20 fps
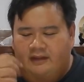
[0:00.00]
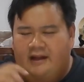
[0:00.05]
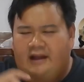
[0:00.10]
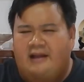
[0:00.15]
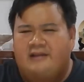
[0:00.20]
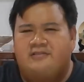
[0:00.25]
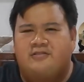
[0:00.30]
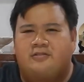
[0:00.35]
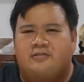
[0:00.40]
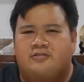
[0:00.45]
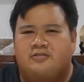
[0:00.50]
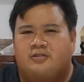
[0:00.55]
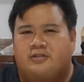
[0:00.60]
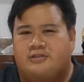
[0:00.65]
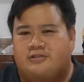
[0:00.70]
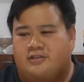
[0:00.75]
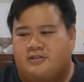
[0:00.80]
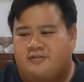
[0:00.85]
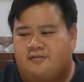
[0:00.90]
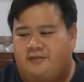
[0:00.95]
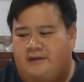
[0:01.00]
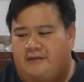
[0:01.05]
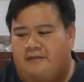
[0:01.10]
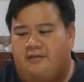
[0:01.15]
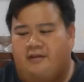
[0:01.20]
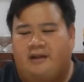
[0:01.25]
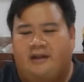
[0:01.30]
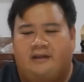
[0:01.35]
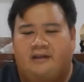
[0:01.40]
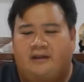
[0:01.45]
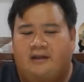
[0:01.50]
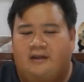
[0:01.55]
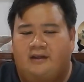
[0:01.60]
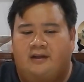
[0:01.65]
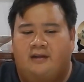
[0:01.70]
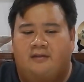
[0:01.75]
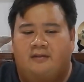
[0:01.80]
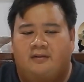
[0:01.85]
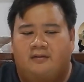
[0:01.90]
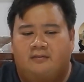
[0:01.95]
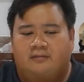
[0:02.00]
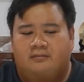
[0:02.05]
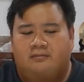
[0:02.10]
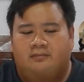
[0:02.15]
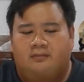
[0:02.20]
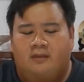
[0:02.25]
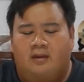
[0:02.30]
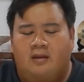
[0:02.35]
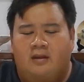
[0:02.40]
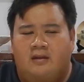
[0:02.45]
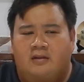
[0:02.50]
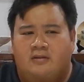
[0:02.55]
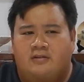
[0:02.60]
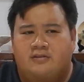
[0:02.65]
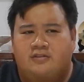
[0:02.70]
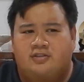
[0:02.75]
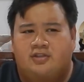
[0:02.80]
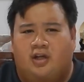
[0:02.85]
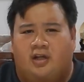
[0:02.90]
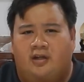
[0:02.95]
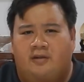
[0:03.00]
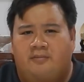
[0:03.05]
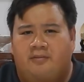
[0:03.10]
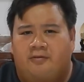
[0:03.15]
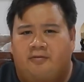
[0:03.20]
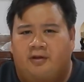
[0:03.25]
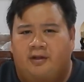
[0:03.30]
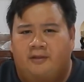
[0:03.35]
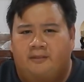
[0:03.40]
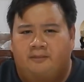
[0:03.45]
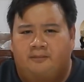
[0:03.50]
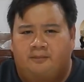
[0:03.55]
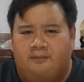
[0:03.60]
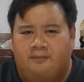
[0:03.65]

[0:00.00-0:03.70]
has no soy sauce flavor like the Jollibee one.